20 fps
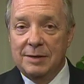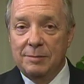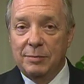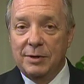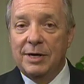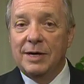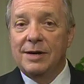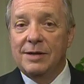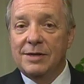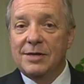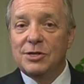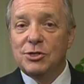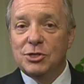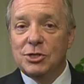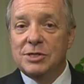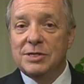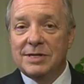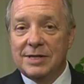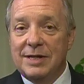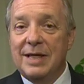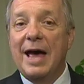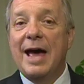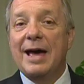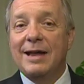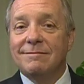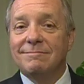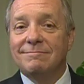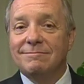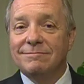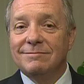But in addition to
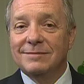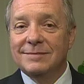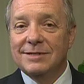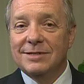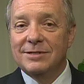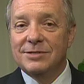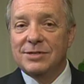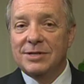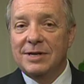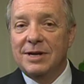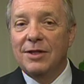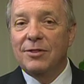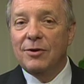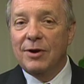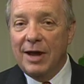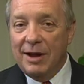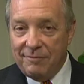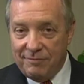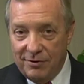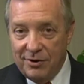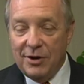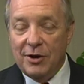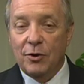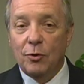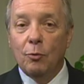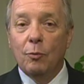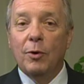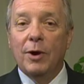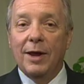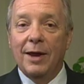that, there's another effort
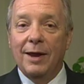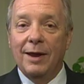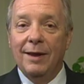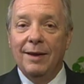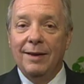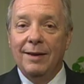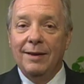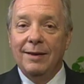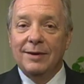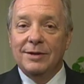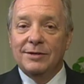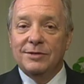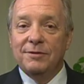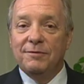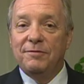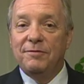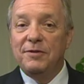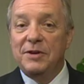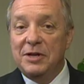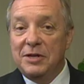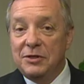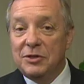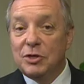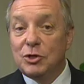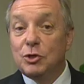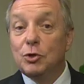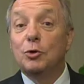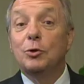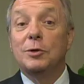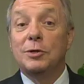underway to feed the
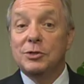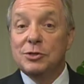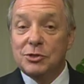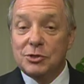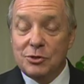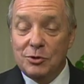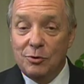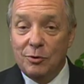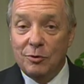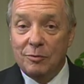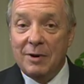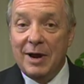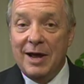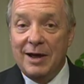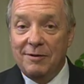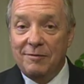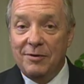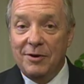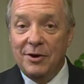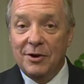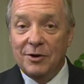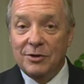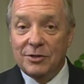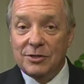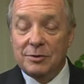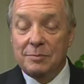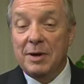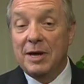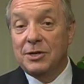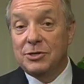tourists who arrive here,
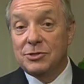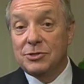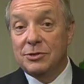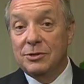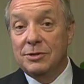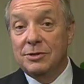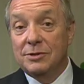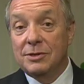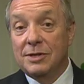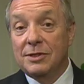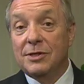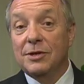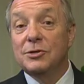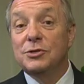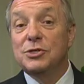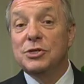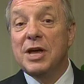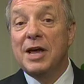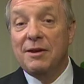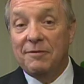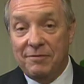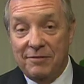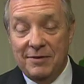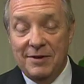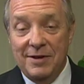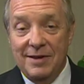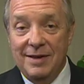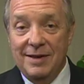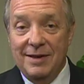to make sure that they're safe,